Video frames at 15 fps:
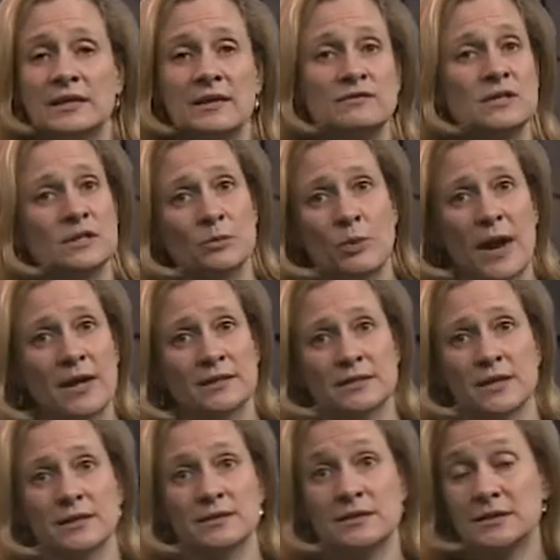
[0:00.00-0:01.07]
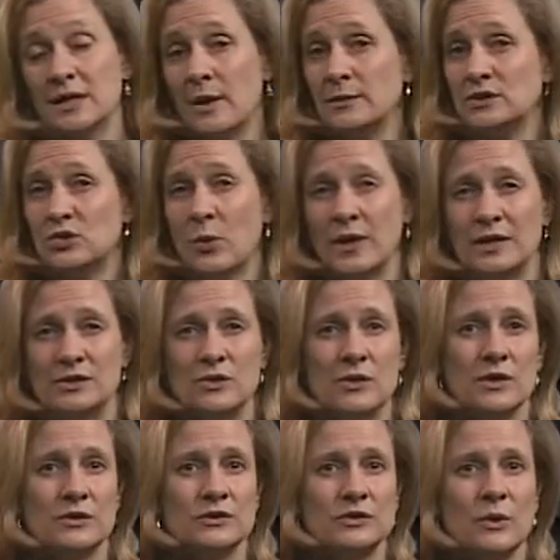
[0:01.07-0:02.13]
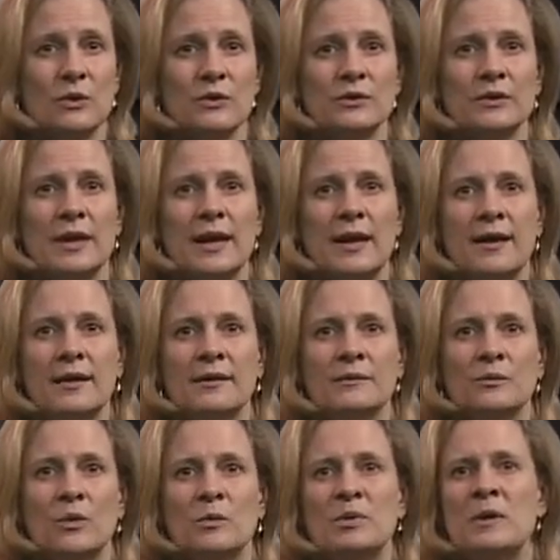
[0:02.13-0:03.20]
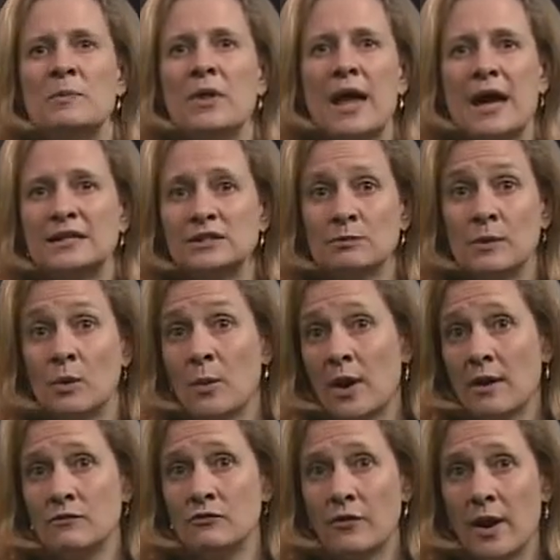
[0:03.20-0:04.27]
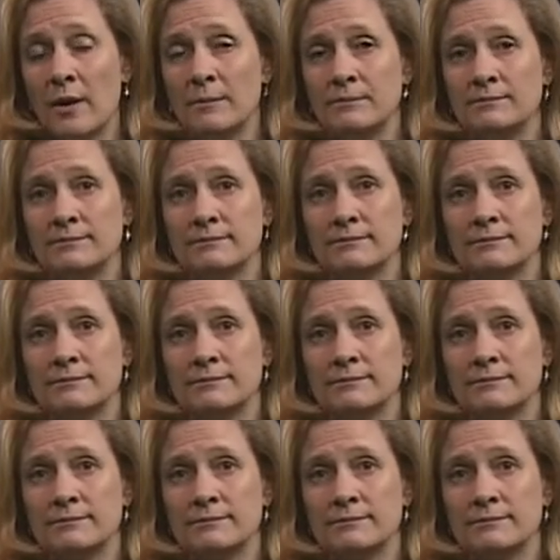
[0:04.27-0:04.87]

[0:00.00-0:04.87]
lived in Nebraska since I was 22 years old, when people ask me where I'm from,